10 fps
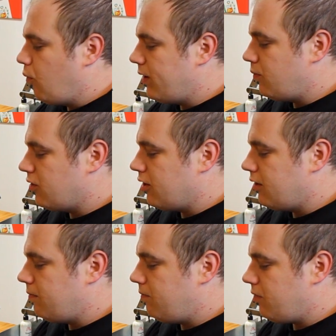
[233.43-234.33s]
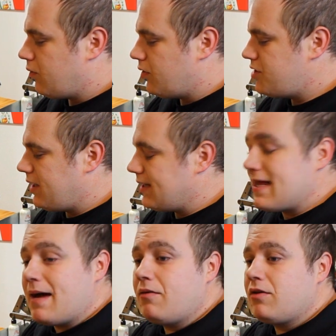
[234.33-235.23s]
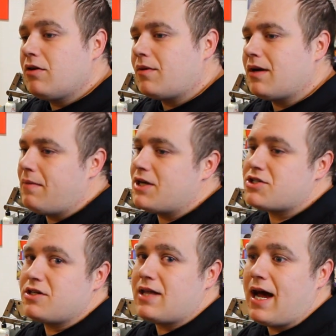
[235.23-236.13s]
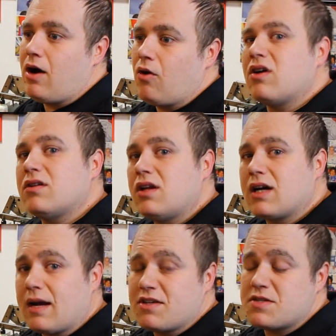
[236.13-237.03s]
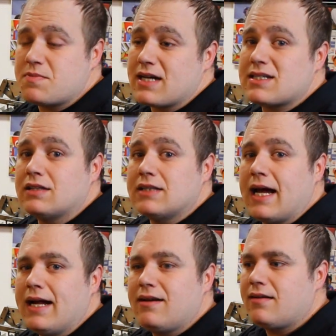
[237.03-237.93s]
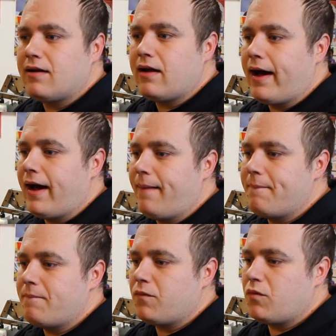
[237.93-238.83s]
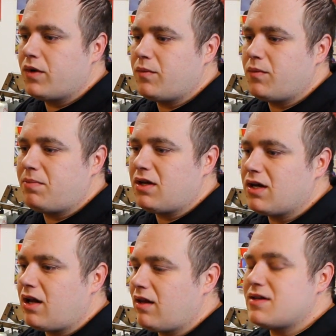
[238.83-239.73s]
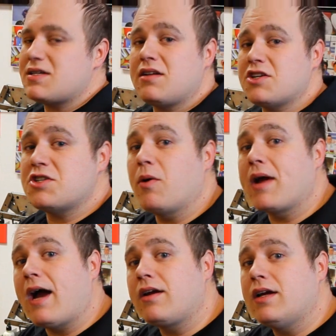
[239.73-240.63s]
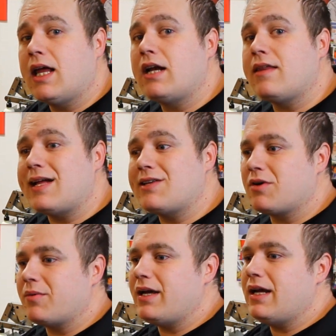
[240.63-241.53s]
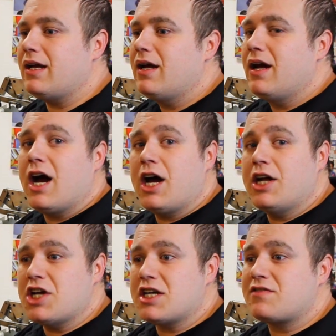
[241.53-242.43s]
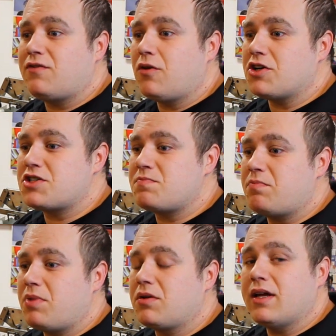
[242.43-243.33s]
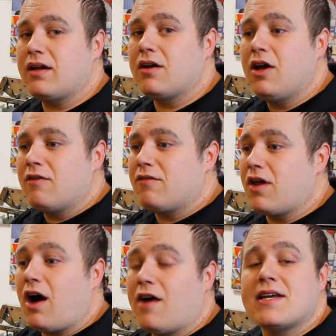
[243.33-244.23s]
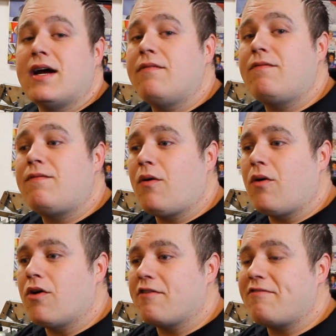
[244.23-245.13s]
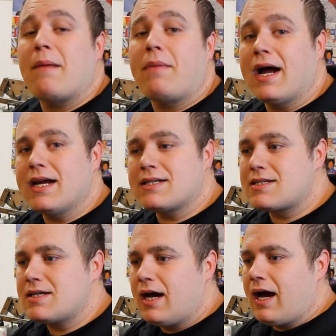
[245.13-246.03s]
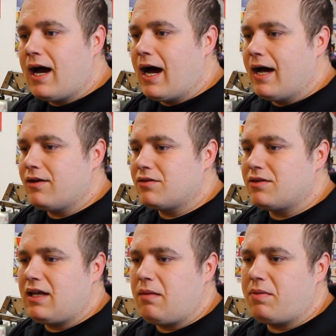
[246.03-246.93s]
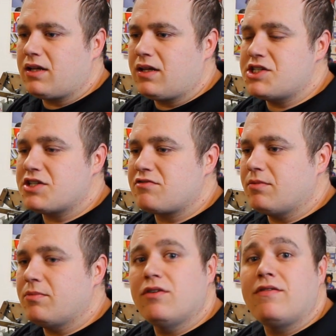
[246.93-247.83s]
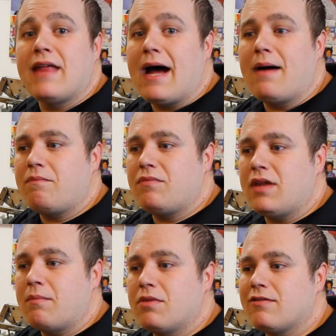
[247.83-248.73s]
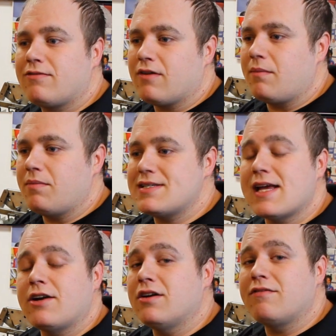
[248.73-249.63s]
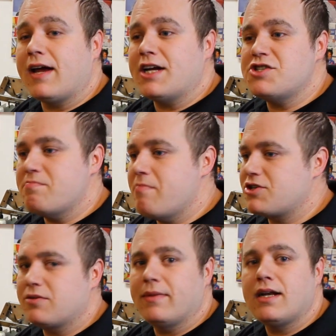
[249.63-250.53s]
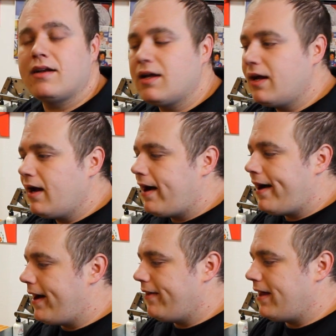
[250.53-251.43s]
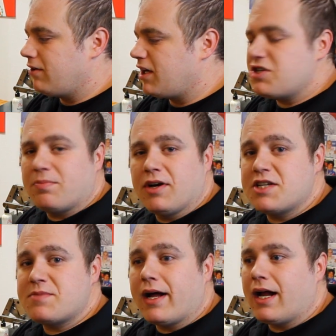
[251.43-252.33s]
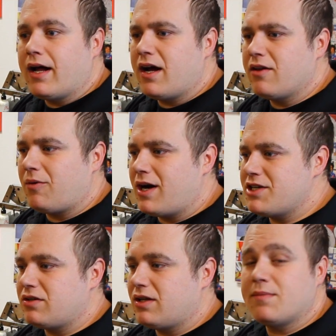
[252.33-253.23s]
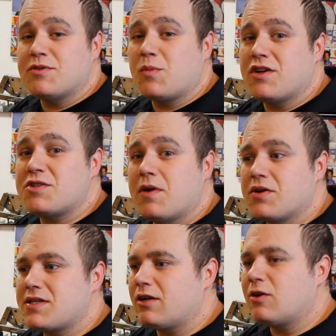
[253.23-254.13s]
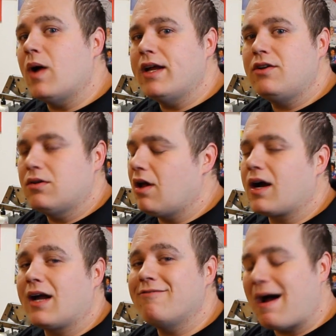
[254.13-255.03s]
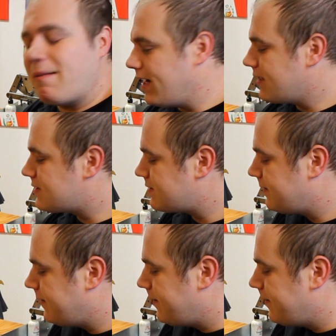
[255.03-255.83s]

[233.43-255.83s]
When we're once you get that, you'll want to measure that or look up the specs on that. Um, when we plug all of this the spoke calculator, that's where we adjust for spoke length for the offset for fat bikes. Uh, you'll typically just remove that number from the center to flange measurement. Uh, that'll get you pretty spot on. Otherwise, you'll end up with spokes that are way too long on fat bikes.